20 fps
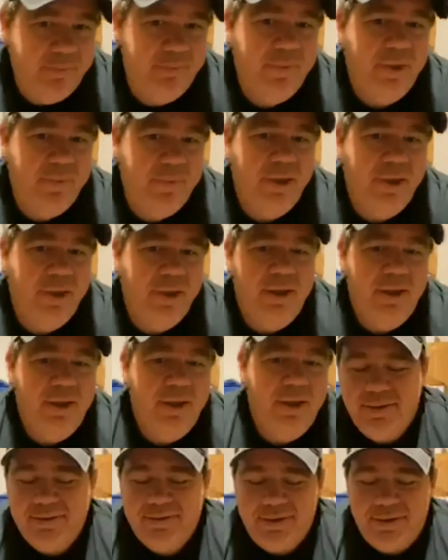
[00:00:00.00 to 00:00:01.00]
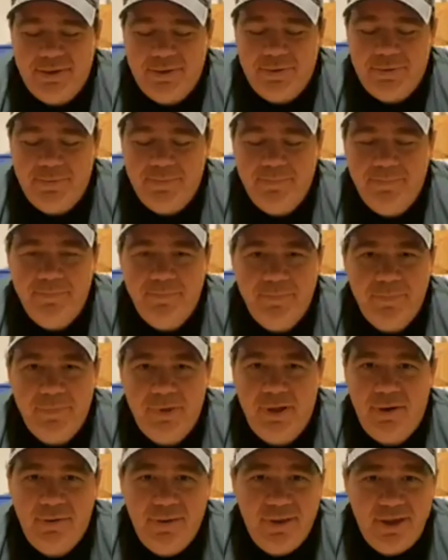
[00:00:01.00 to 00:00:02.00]
So, that's why
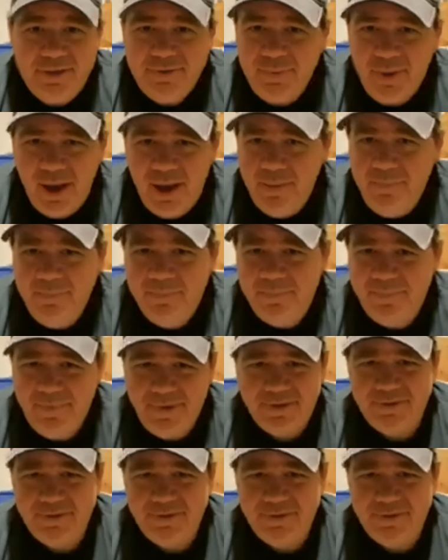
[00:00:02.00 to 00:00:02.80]
it's